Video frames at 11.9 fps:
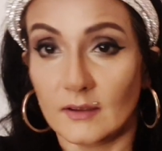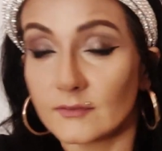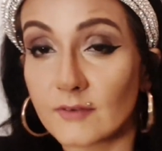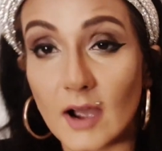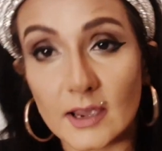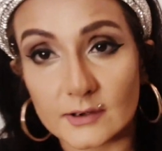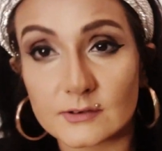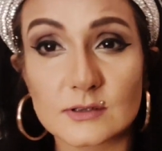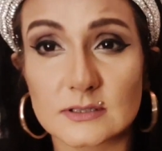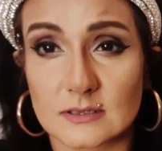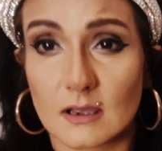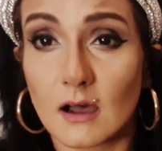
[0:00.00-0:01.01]
Fire
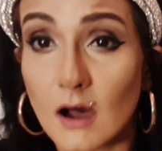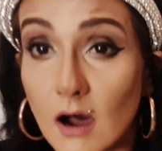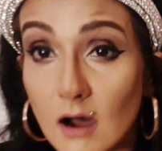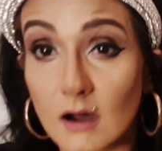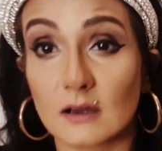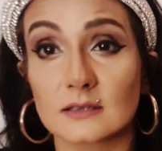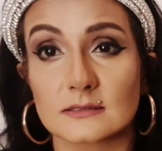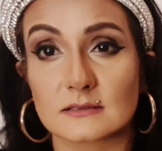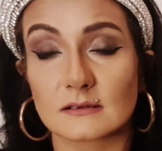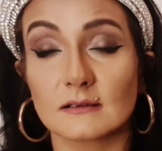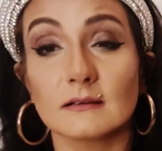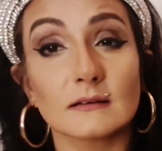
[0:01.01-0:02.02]
is hard,
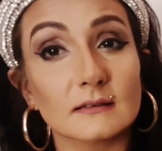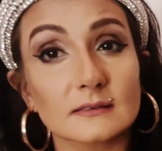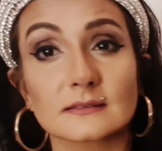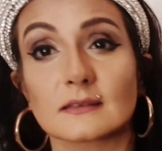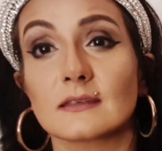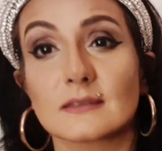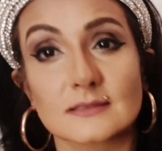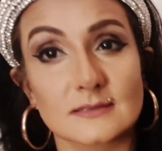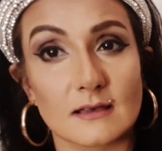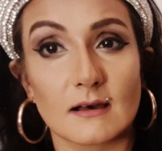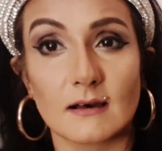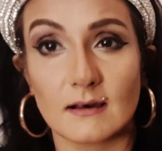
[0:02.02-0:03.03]
earth is
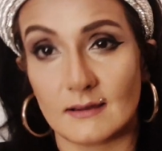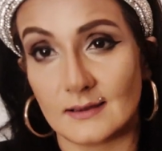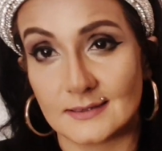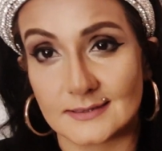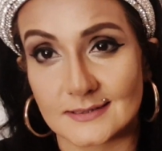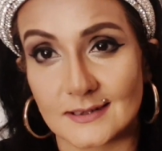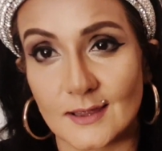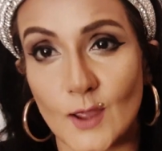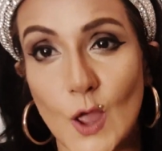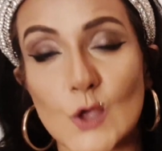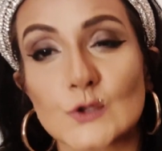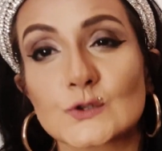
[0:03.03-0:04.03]
hard.
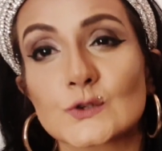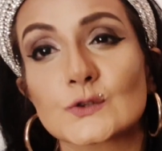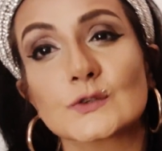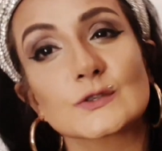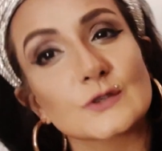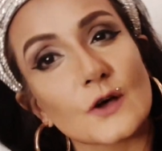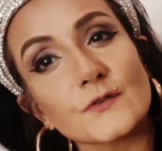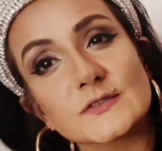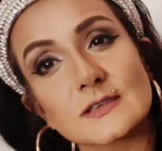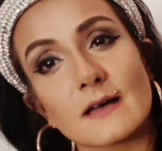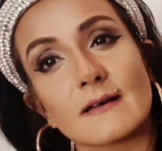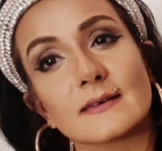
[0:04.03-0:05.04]
So the soft
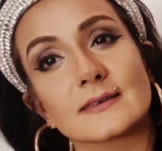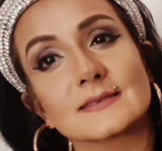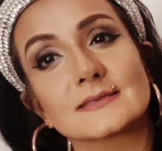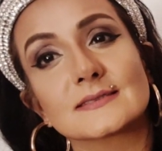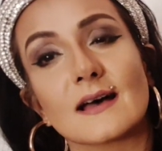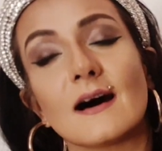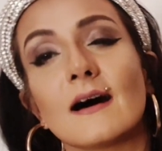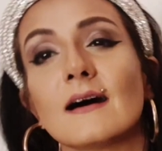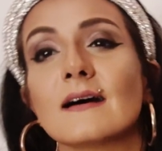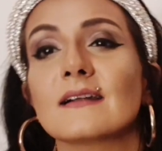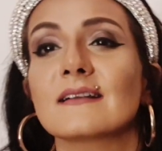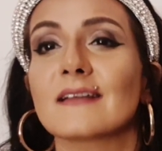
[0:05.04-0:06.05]
signs
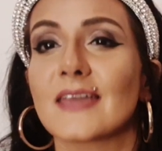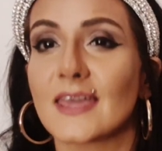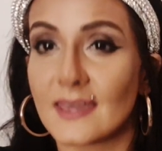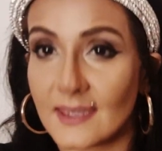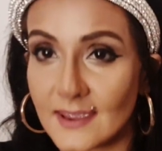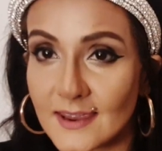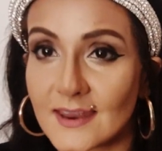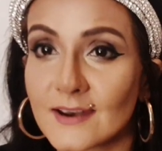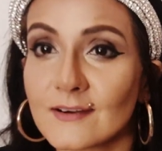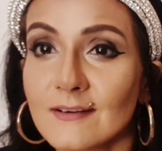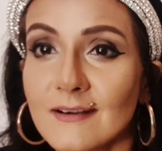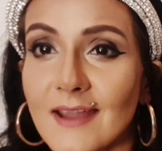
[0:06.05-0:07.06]
are
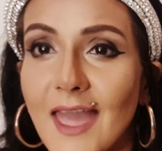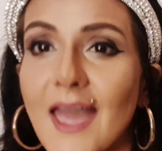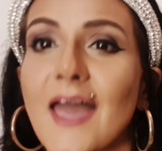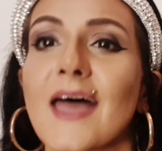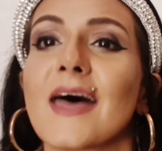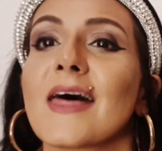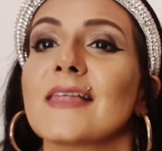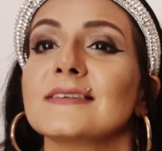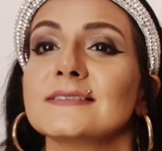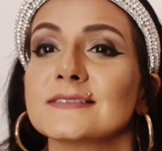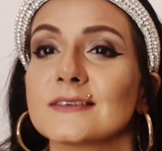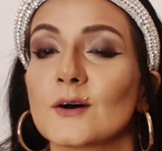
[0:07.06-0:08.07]
air,
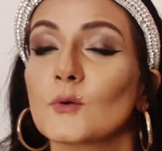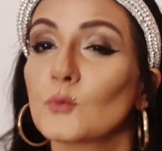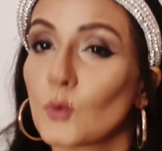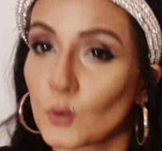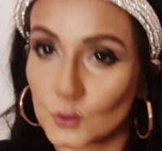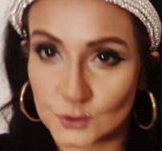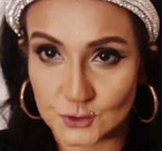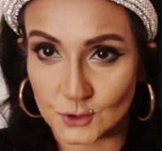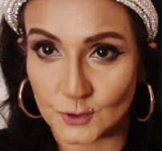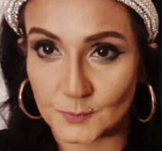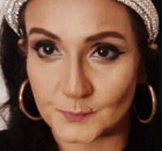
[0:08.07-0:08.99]
and water.